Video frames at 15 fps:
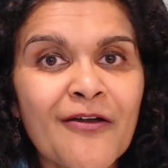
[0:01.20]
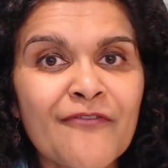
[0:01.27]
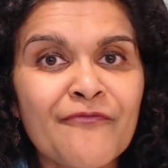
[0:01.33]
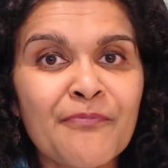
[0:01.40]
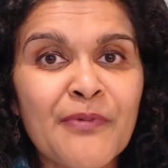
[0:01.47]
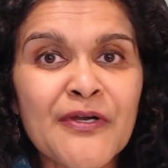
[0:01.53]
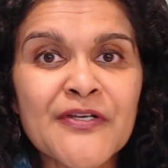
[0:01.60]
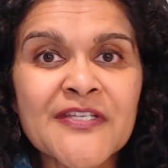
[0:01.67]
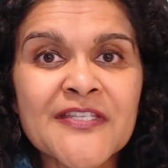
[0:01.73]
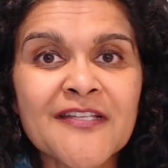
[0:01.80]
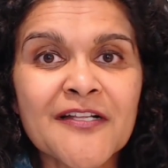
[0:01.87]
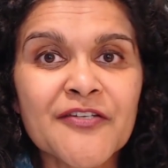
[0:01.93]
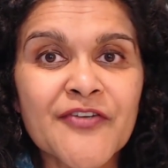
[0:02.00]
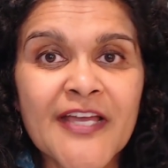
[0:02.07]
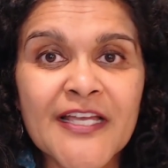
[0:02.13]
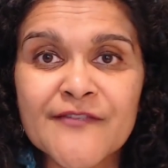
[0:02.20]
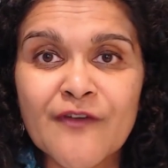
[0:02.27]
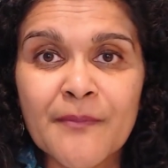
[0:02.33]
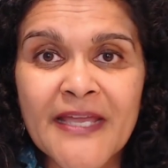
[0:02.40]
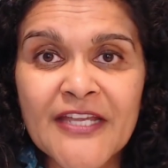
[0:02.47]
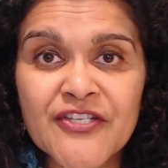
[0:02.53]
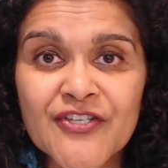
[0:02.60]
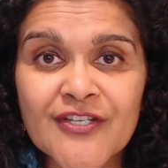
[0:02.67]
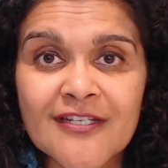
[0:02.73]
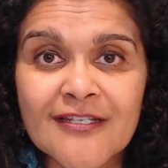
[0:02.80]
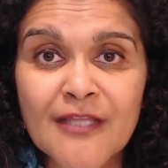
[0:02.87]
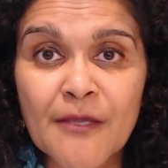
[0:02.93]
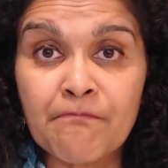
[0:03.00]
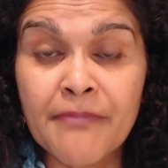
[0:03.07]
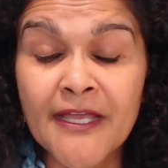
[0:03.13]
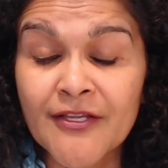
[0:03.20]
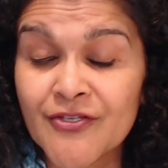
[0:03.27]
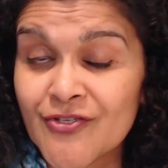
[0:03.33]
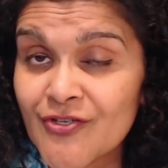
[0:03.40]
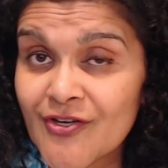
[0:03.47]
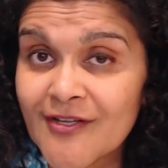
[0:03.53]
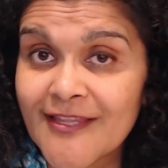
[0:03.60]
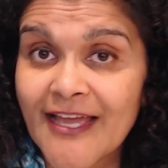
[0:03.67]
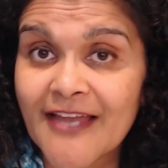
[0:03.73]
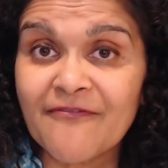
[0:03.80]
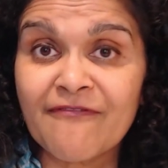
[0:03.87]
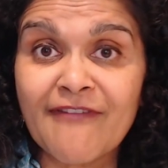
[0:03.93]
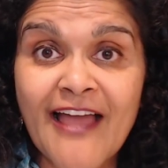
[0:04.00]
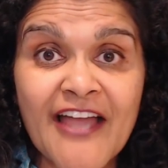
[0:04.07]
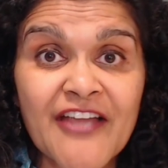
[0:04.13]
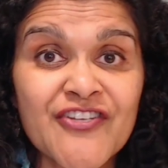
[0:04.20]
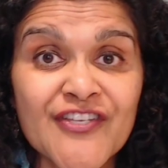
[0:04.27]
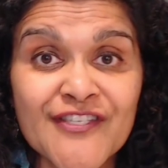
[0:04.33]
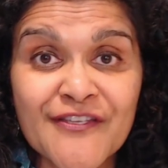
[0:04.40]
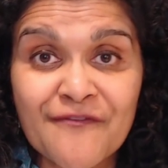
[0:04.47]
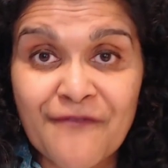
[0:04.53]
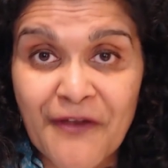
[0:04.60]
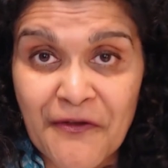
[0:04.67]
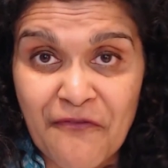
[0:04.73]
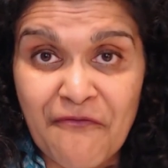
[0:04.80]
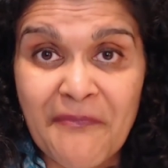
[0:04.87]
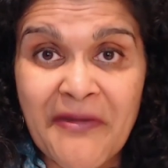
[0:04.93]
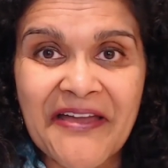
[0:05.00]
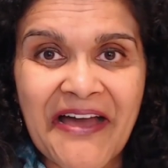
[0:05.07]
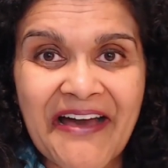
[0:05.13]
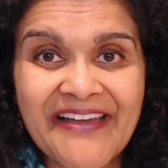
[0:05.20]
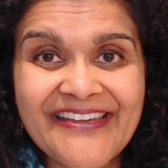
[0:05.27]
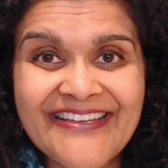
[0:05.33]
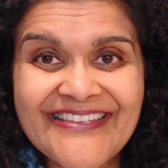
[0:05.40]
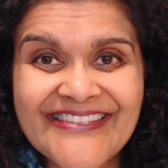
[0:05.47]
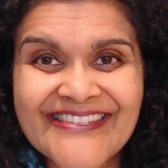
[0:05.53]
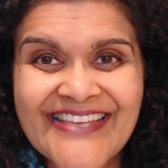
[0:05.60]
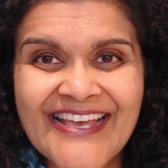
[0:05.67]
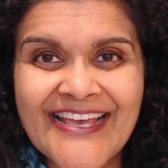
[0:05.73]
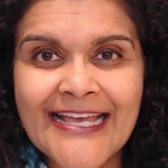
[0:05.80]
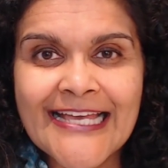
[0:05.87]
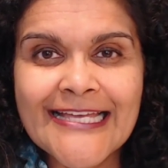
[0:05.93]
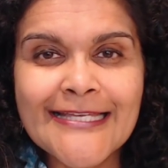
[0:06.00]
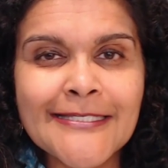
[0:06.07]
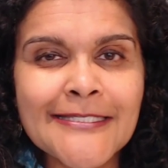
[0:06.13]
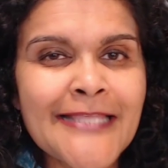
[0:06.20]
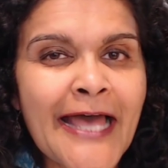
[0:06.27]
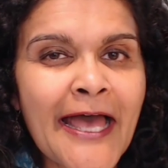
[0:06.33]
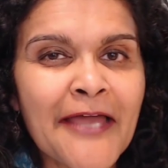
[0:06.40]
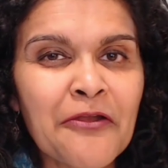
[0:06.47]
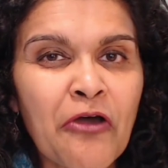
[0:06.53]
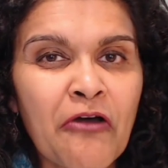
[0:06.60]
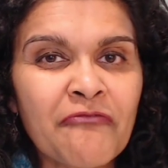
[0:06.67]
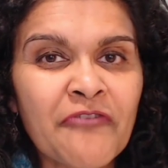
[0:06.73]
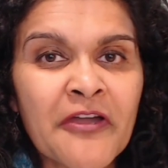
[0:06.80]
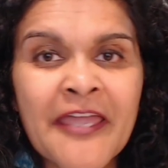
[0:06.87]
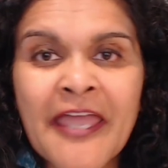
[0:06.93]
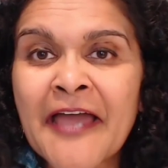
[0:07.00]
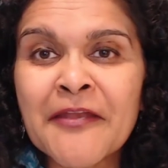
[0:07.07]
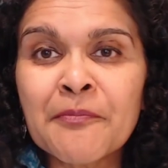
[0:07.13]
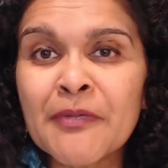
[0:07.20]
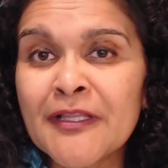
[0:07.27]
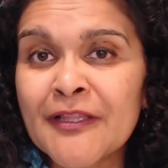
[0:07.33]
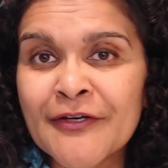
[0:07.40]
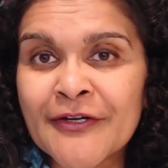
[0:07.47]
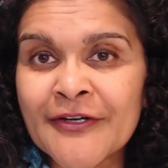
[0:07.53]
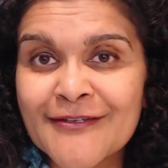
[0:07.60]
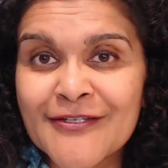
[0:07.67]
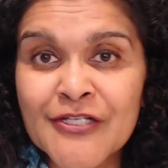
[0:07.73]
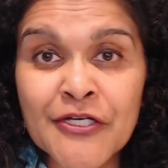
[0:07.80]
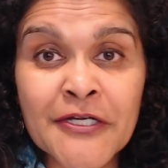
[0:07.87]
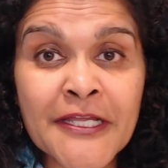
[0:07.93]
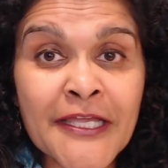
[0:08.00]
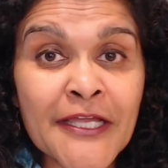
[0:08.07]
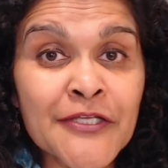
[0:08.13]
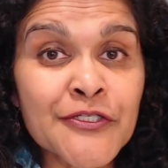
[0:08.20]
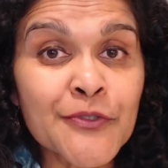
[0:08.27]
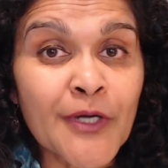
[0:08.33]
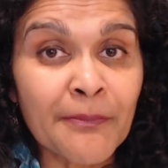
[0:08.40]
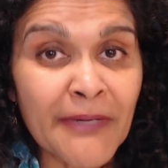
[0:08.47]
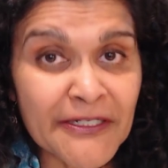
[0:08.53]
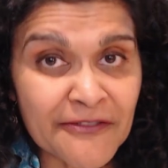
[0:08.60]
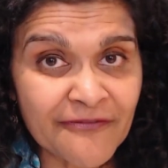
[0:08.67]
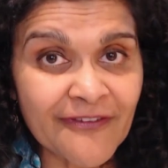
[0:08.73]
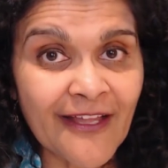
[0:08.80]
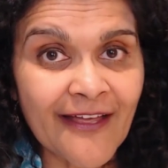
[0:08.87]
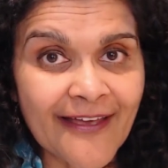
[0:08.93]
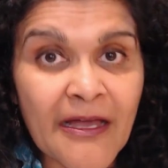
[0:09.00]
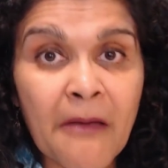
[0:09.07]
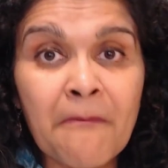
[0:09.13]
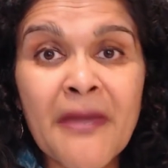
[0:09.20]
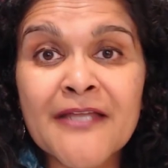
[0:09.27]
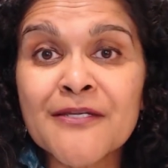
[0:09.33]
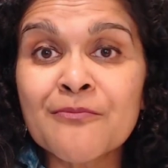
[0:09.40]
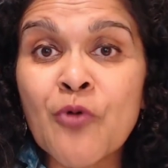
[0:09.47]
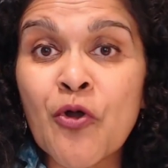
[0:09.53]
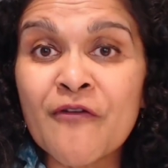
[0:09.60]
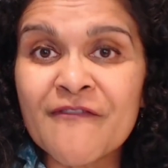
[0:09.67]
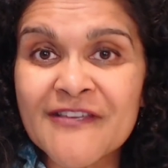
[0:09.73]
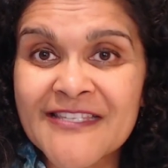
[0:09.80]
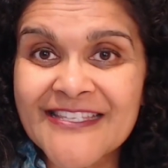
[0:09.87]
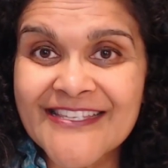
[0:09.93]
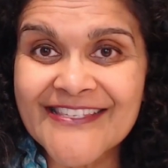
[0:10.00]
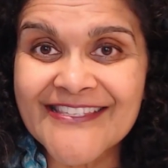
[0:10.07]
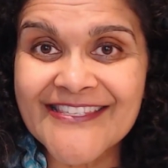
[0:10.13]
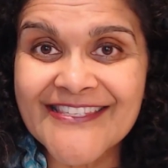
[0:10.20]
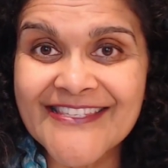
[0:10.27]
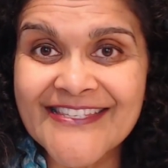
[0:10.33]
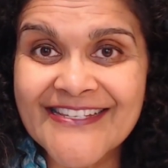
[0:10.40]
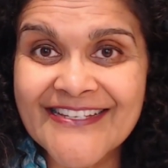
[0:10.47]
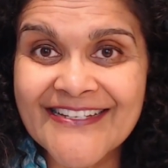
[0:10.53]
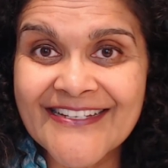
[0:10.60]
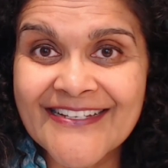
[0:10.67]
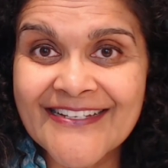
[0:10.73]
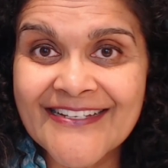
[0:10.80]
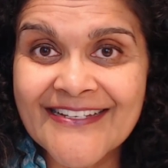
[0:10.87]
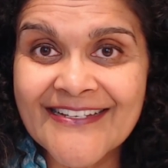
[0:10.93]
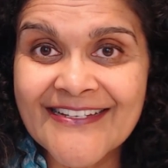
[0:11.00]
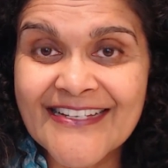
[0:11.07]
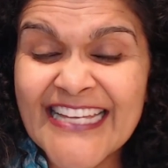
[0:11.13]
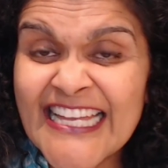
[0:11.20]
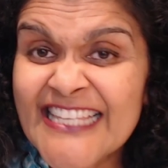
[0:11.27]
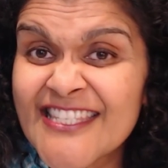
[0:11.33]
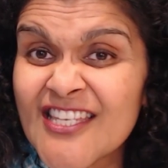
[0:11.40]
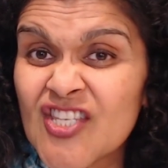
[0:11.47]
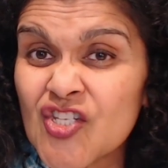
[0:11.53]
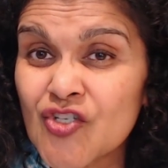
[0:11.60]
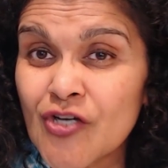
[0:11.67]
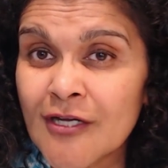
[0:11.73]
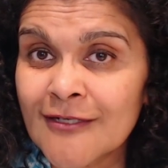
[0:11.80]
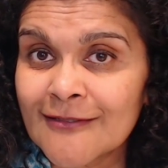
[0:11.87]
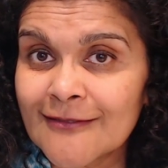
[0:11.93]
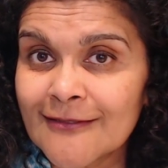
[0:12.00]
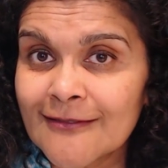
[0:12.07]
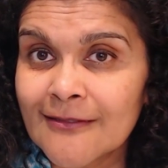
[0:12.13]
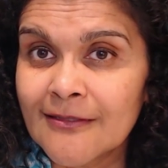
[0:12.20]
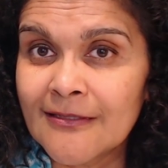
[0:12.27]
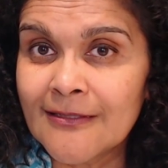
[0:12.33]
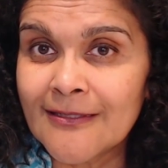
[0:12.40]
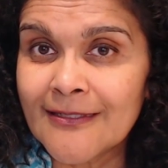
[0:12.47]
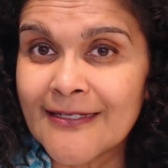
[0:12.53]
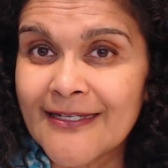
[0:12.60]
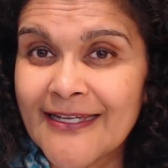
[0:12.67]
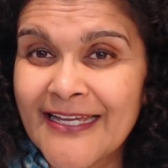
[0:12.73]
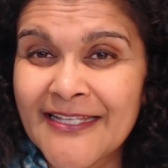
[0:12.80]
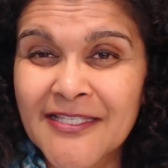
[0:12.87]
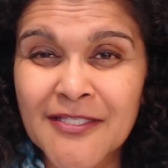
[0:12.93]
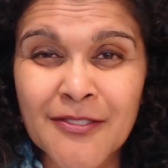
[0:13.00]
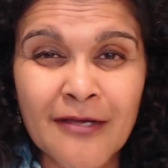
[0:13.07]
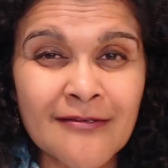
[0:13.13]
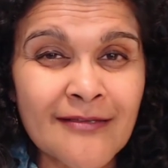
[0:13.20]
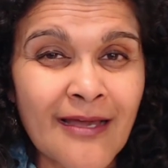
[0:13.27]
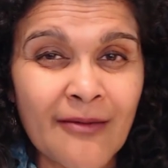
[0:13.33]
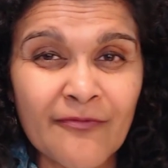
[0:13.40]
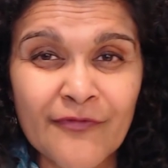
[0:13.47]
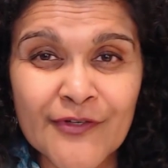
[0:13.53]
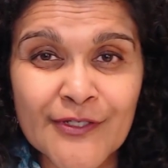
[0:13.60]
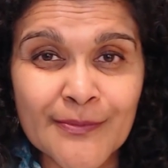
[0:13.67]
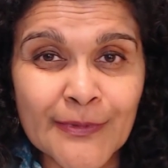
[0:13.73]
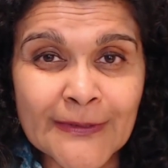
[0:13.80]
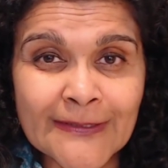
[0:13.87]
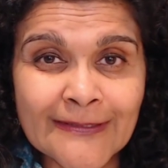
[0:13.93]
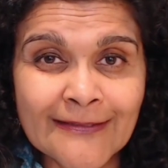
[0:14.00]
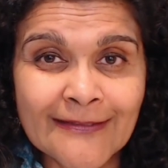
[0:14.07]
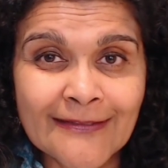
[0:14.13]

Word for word: of personal transformation, the picture that flashes in front of my eyes is that of a caterpillar turning into a butterfly. Metamorphosis. It's a struggle. It's not comfortable.